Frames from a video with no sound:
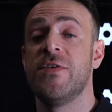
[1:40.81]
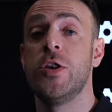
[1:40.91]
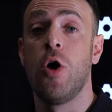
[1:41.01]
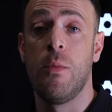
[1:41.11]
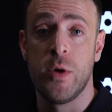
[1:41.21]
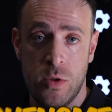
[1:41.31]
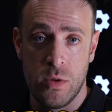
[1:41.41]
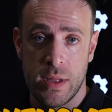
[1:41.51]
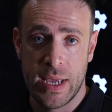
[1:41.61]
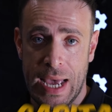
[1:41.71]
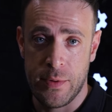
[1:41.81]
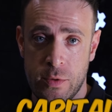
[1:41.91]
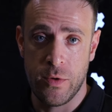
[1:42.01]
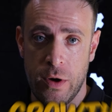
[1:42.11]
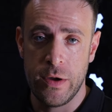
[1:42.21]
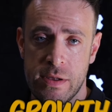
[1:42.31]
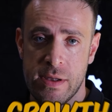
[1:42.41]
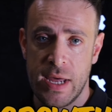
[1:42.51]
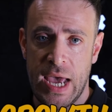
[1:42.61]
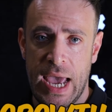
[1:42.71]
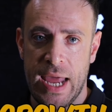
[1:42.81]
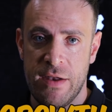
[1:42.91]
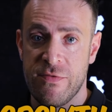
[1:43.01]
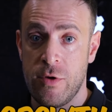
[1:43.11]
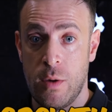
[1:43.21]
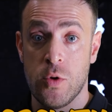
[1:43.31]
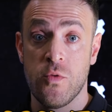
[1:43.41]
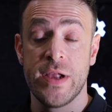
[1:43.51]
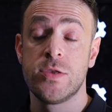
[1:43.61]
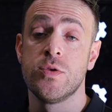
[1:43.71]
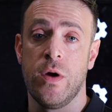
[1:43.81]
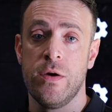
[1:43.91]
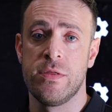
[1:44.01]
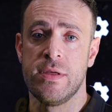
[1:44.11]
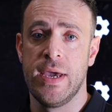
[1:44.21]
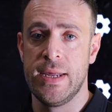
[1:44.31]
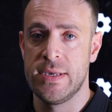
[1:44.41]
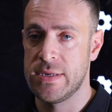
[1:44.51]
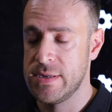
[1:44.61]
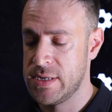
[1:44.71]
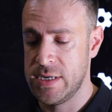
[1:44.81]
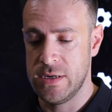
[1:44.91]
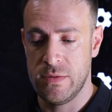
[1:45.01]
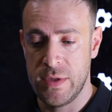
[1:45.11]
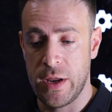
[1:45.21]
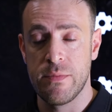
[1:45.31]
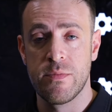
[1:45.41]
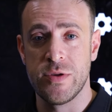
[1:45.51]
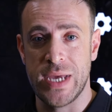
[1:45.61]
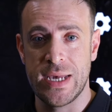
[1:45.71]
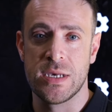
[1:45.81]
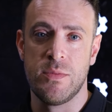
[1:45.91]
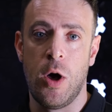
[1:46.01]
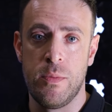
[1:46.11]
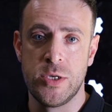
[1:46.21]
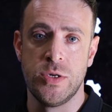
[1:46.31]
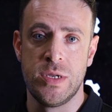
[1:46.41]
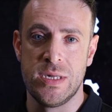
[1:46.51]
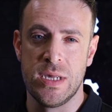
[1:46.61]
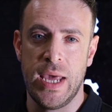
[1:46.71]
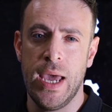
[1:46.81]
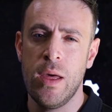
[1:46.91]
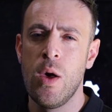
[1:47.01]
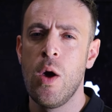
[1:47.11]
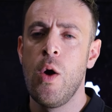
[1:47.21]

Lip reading: phenomenal capital growth and phenomenal rental growth. And it's still, you know, presenting some opportunities in there.